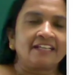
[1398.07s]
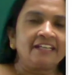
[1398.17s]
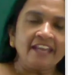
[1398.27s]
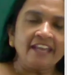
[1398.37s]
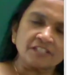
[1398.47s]

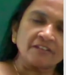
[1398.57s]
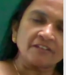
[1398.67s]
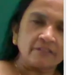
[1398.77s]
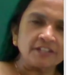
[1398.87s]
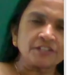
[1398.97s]
Next one,
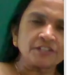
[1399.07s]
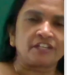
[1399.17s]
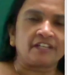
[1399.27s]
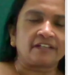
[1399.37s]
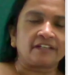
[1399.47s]

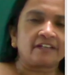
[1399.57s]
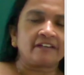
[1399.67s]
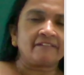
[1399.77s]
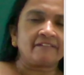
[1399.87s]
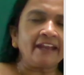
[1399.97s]
question,
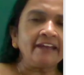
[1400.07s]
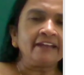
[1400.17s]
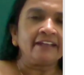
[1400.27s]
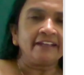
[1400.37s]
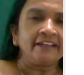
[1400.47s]
right?
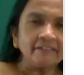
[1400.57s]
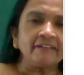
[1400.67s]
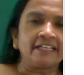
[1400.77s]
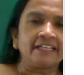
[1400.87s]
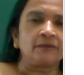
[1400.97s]

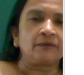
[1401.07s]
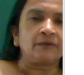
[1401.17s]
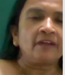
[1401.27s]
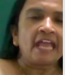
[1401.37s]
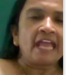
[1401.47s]
Interrogative.
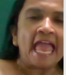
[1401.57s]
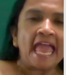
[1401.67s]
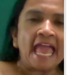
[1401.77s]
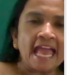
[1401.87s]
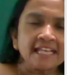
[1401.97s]

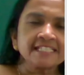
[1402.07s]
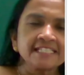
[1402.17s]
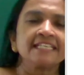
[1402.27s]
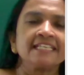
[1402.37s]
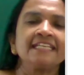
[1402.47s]
Has
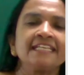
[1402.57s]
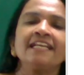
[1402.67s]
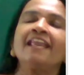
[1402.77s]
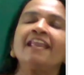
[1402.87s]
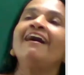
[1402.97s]

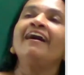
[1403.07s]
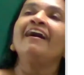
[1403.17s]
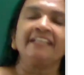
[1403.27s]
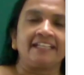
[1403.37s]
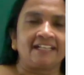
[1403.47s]
he
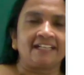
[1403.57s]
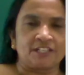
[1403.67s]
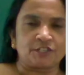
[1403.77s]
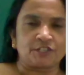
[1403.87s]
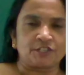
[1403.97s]
learned
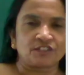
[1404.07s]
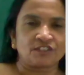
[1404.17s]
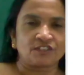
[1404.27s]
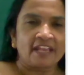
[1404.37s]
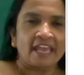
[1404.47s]
English?
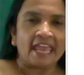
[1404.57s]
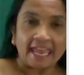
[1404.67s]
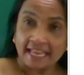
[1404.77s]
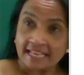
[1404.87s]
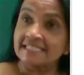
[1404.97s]

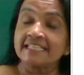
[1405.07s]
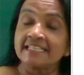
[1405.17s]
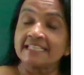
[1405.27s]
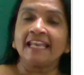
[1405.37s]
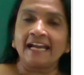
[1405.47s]
Has
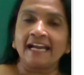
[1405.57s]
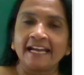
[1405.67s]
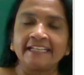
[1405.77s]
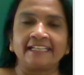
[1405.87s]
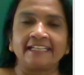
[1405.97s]
he
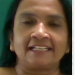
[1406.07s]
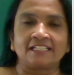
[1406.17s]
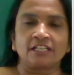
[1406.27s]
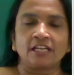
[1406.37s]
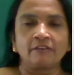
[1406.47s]
learned
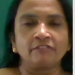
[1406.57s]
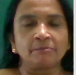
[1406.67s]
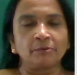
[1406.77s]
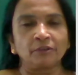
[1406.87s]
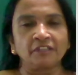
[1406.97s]
English? We
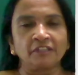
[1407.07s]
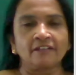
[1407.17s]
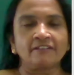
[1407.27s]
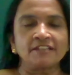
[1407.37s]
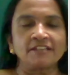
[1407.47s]
put the
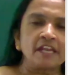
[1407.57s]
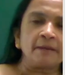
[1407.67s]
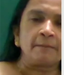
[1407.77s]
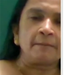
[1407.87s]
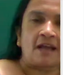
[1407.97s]

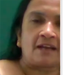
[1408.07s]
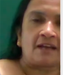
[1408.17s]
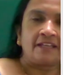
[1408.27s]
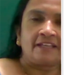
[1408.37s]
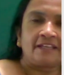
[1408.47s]
question mark.
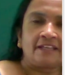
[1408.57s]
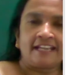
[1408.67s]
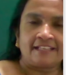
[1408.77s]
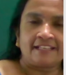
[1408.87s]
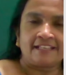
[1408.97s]

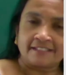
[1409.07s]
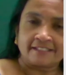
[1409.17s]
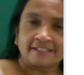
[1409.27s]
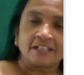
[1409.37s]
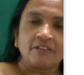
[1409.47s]
There,
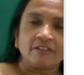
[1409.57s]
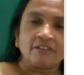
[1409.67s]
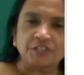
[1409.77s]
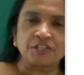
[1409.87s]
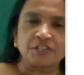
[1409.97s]
it's a
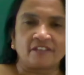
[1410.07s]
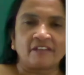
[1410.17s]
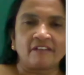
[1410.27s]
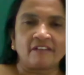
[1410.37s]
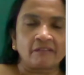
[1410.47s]
question,
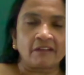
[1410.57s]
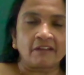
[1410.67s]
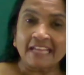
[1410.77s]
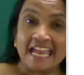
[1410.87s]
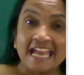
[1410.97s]
right?
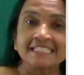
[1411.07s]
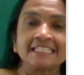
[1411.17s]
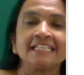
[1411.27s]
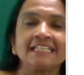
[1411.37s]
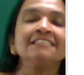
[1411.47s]
Has
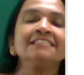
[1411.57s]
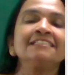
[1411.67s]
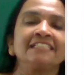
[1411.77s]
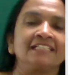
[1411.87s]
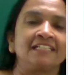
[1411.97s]
he
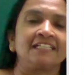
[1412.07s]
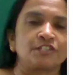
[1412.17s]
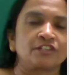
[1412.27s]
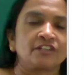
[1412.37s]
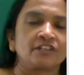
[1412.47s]
learned English?